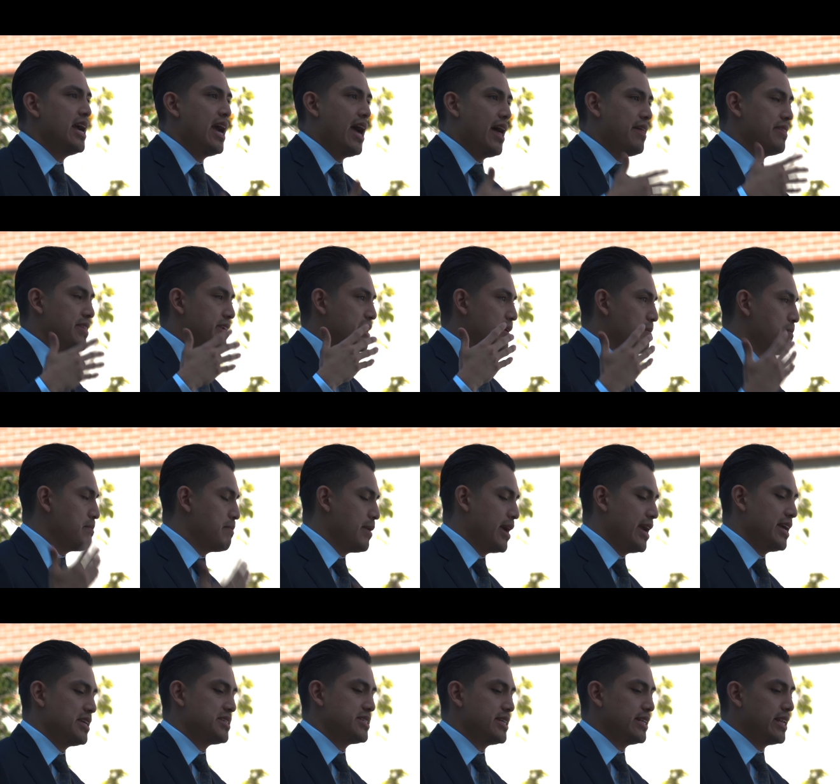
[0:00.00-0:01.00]
and the
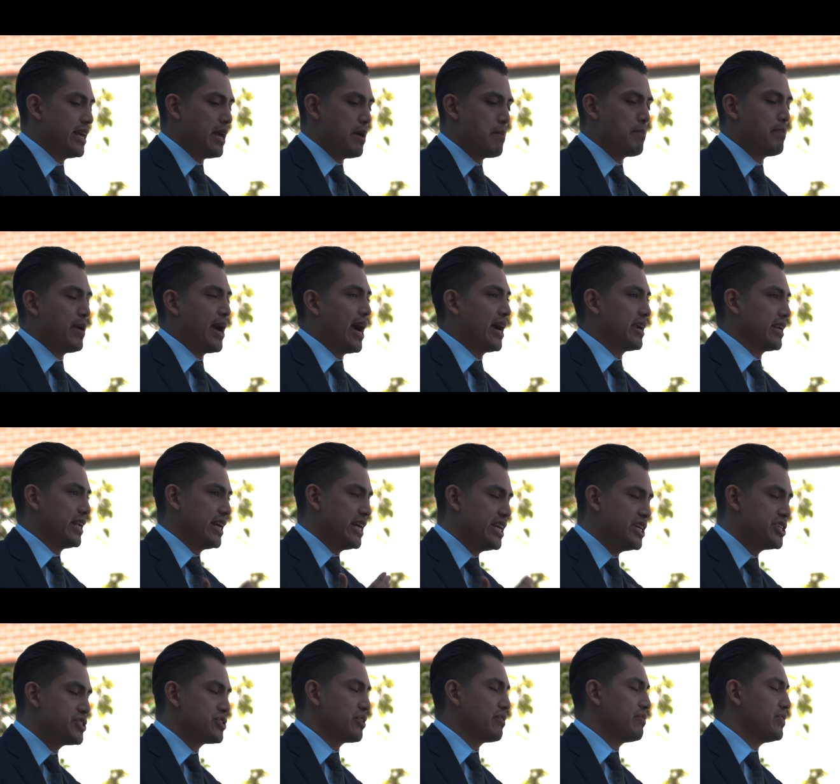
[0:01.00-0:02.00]
amazing impact
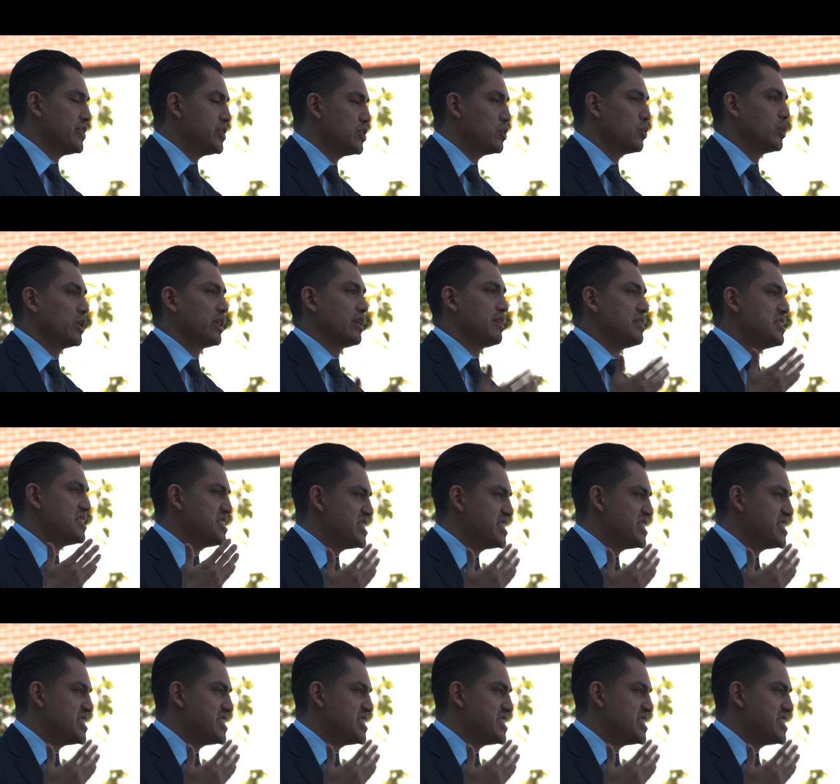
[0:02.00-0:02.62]
each of you will